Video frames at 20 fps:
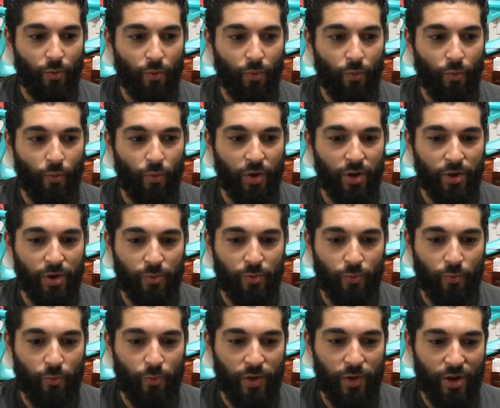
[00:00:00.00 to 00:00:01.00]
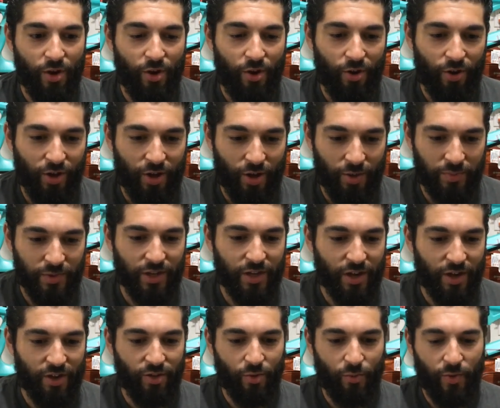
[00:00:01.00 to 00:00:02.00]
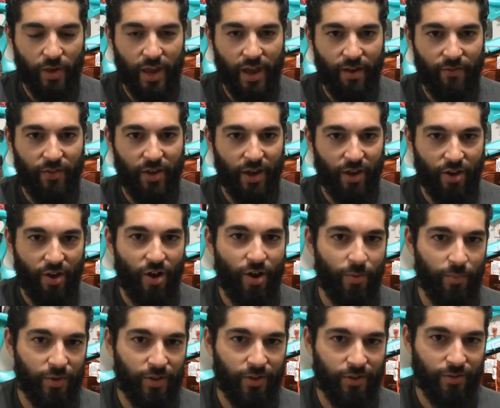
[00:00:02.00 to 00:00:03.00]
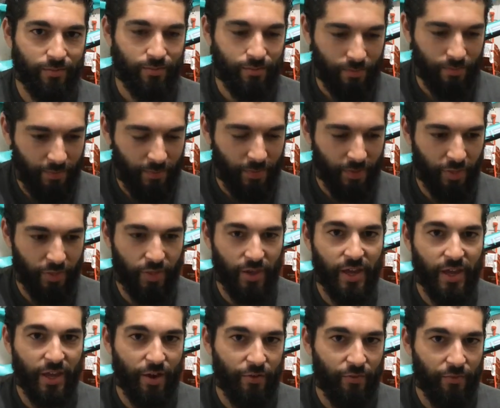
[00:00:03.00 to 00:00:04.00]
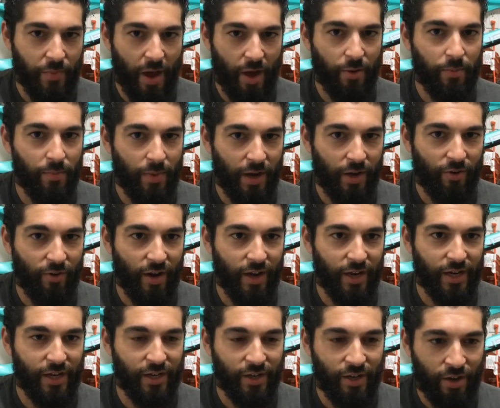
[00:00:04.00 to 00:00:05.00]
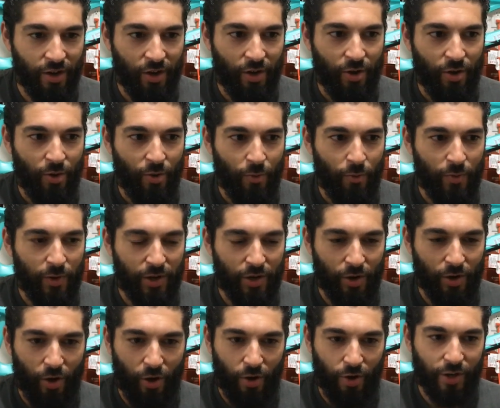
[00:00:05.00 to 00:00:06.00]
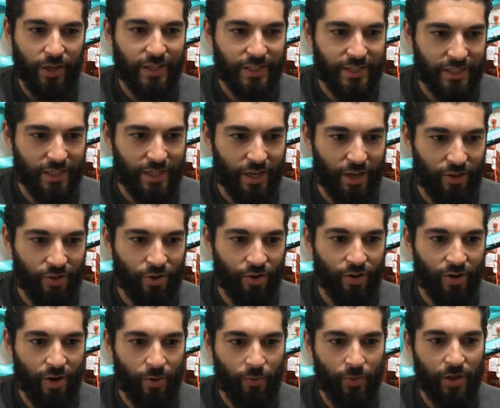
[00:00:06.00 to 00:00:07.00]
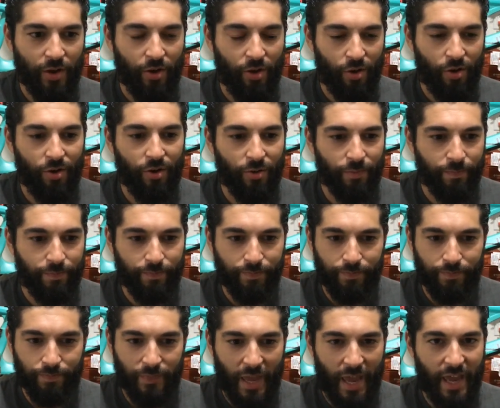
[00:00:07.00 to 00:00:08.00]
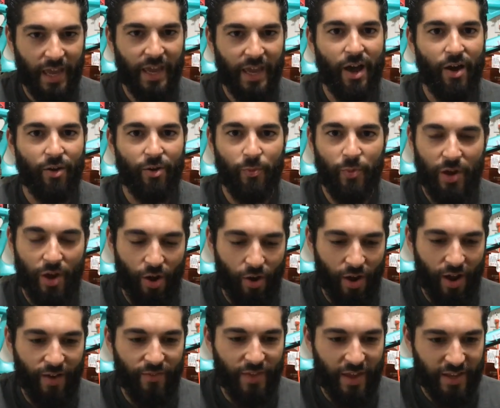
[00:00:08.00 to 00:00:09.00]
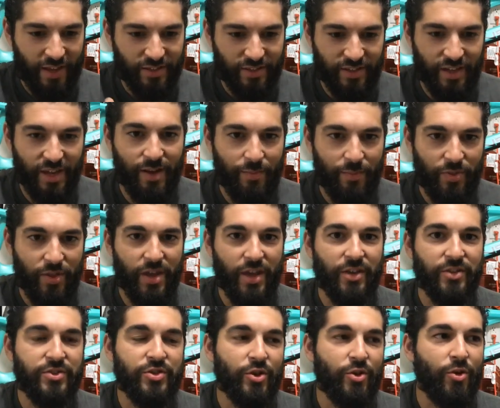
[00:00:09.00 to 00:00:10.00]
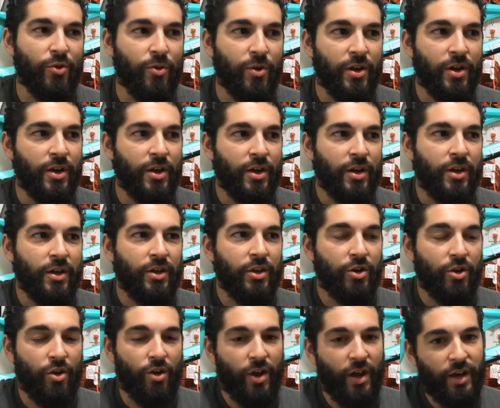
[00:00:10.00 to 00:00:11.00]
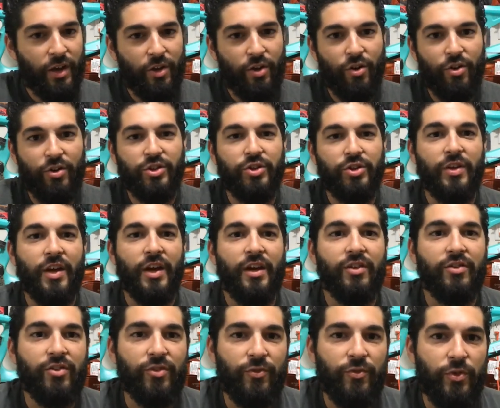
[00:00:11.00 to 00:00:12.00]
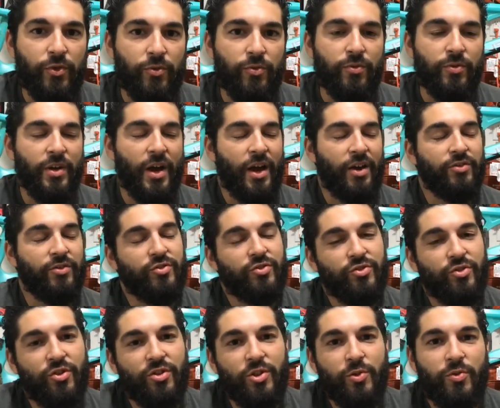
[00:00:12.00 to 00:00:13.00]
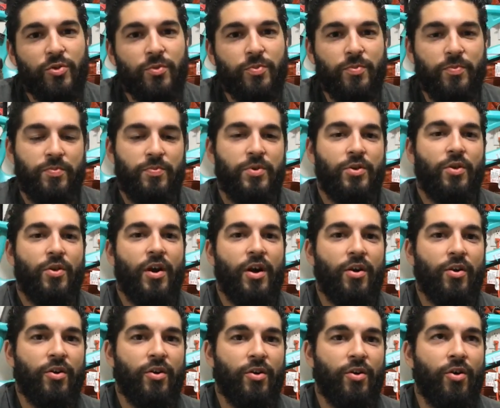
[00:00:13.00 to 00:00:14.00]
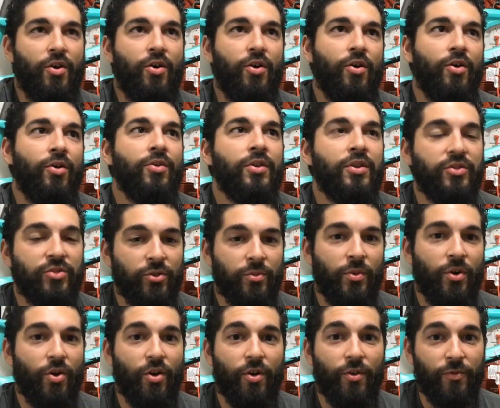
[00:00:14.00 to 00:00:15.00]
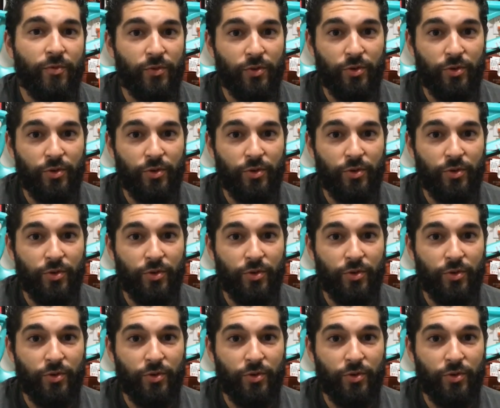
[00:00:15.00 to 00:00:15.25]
when we all come together and we have that common thing of mountain bike riding, we can all get together and we all hang out, and we all have that same thing. So, I encourage you guys, if you guys are struggling with, alcoholism, or if,